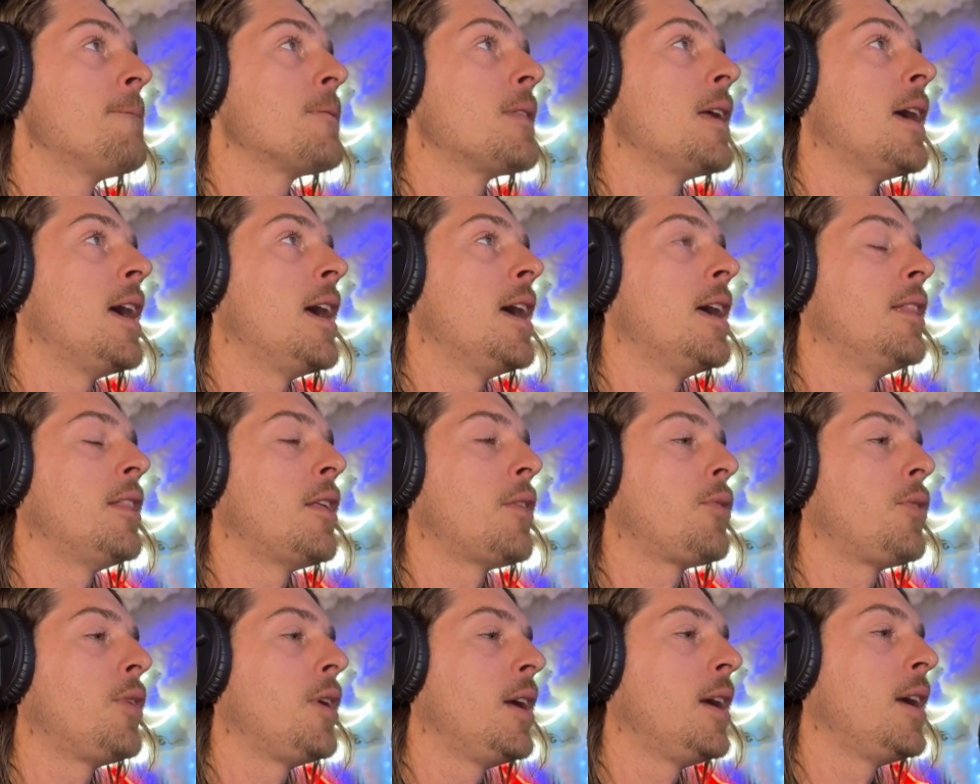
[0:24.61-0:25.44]
And the
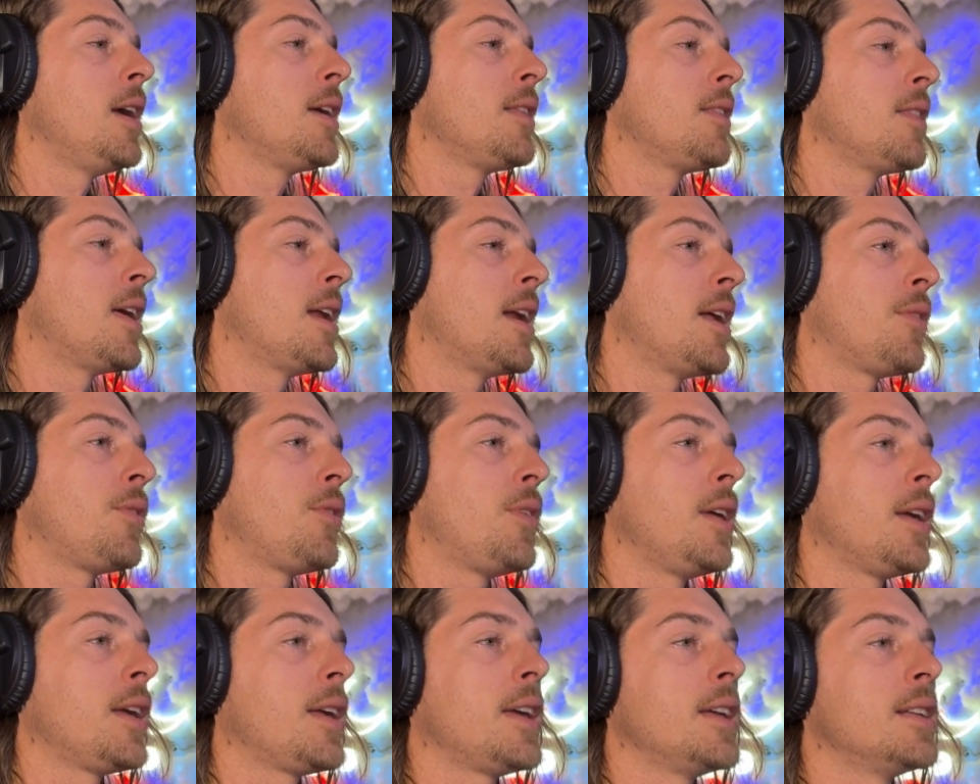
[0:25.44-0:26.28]
thing that I
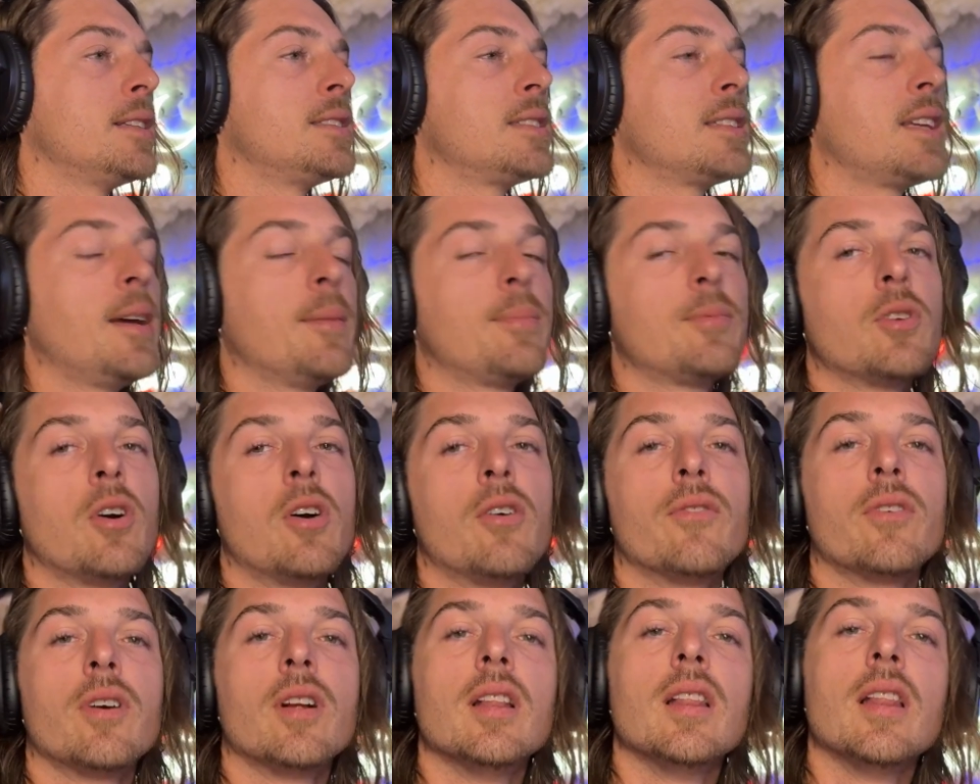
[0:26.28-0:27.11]
think gets skipped
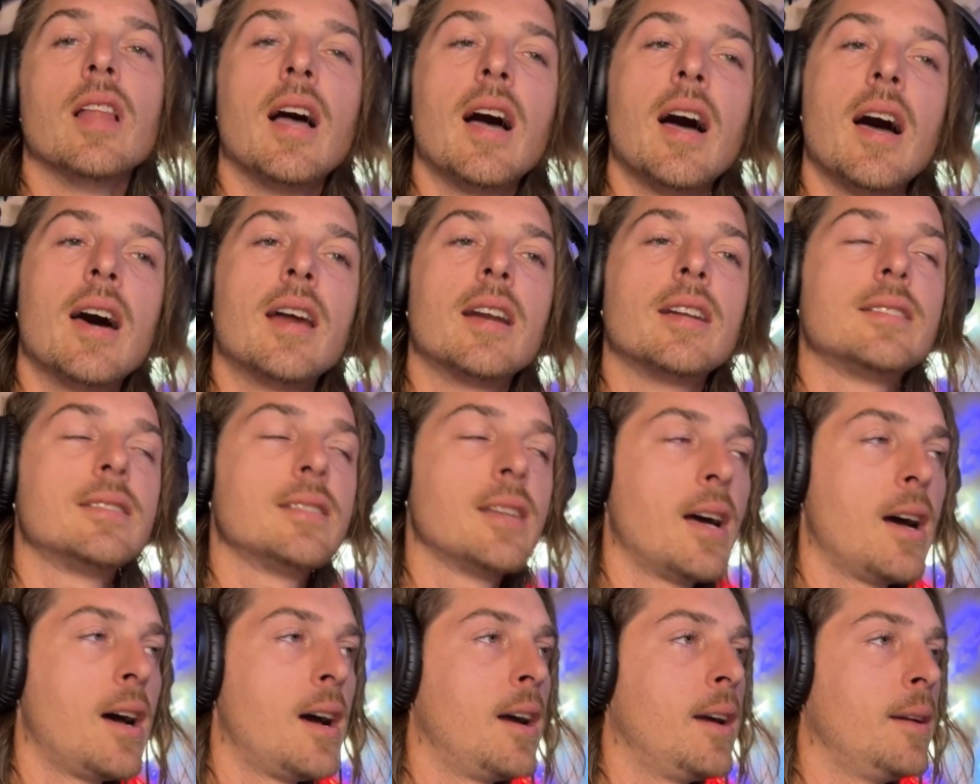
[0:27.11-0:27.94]
over a lot of
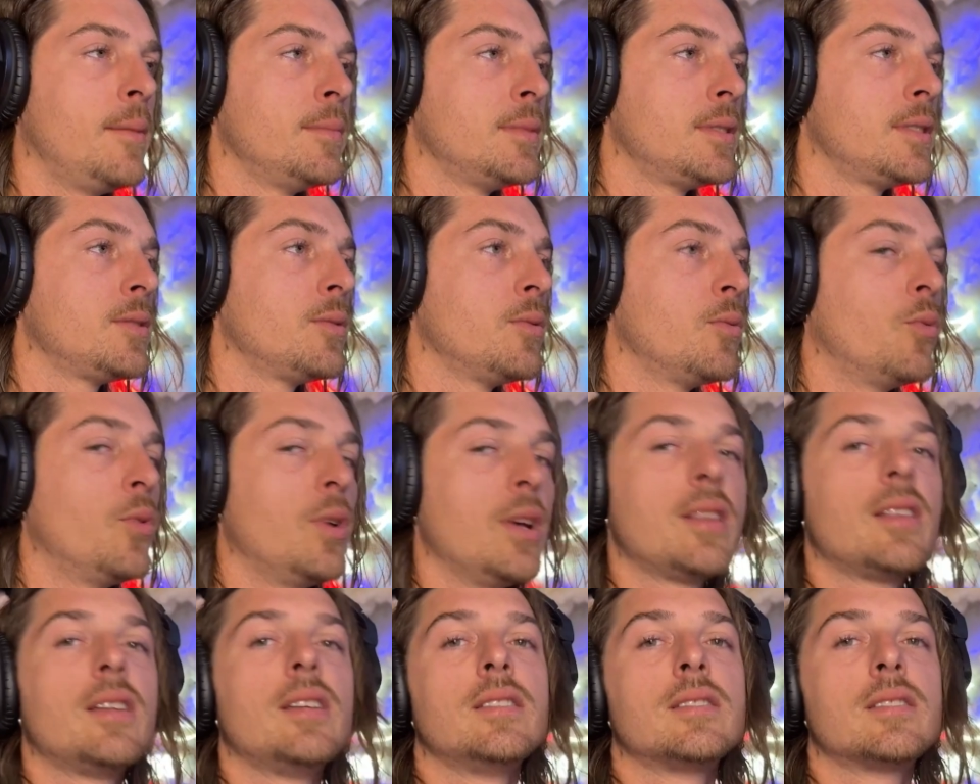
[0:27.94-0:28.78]
times
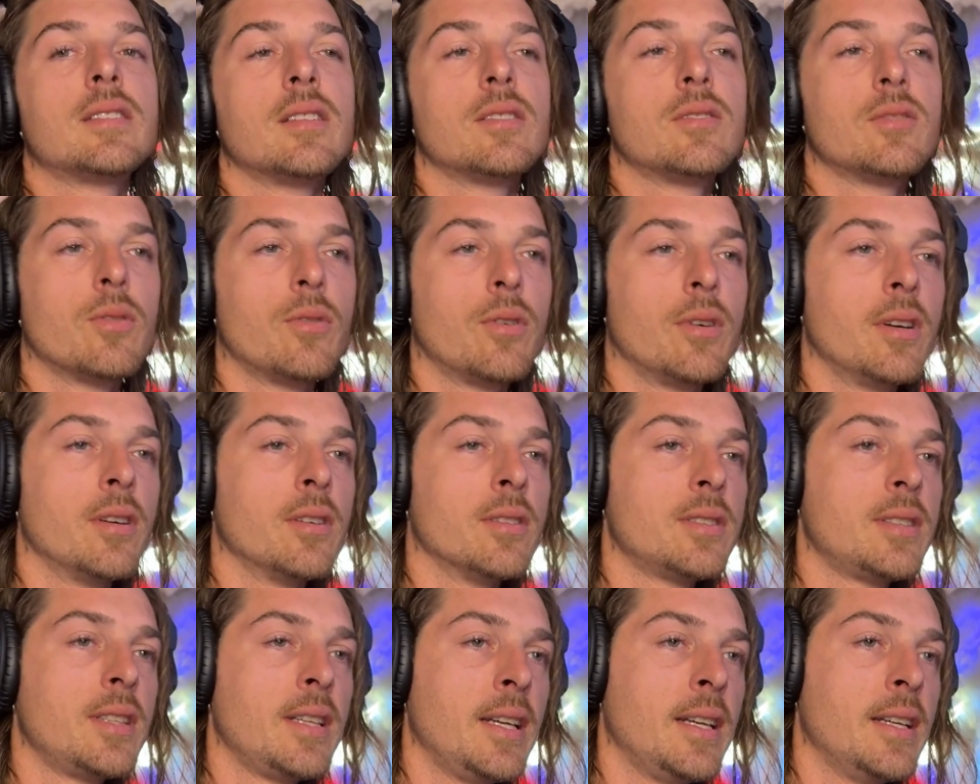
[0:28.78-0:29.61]
with these
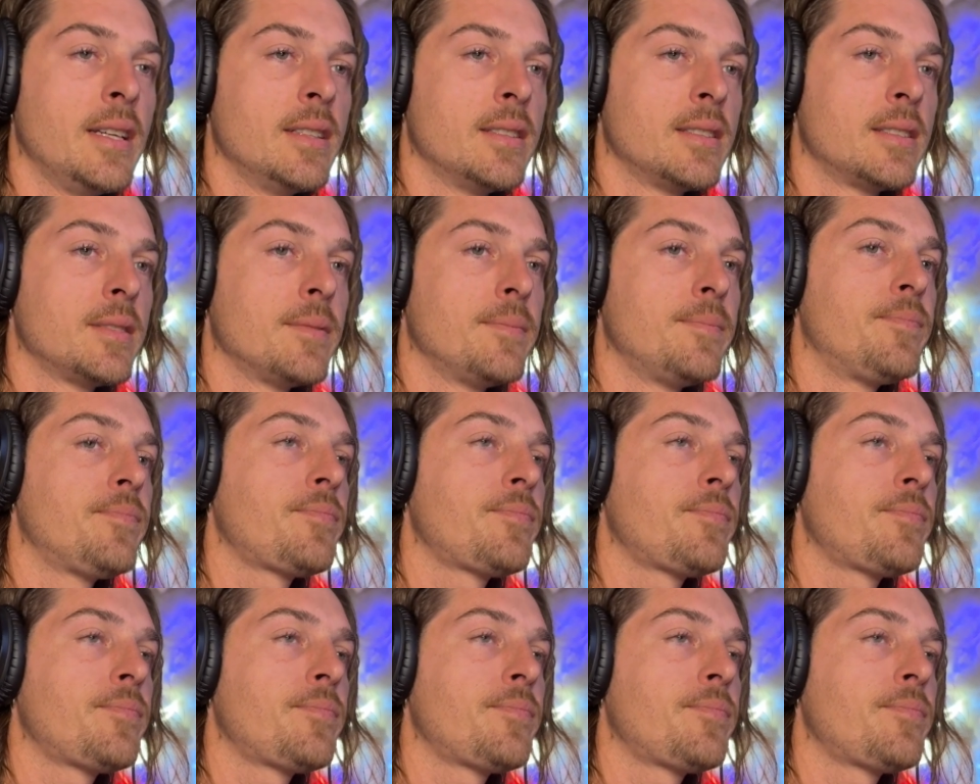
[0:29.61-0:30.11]
tutorials is